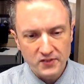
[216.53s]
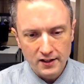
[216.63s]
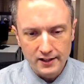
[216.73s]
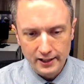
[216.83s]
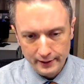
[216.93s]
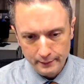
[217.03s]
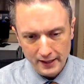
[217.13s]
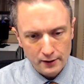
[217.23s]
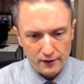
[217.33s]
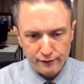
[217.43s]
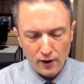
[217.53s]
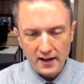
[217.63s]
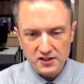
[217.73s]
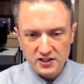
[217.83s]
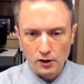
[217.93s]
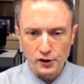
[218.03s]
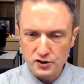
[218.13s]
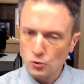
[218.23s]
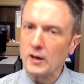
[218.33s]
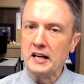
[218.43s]
I don't think Friday's nearly as
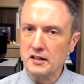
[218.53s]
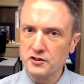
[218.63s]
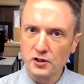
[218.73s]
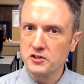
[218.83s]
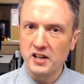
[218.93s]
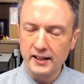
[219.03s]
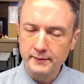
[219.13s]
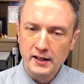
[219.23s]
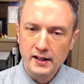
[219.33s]
rainy as Thursday,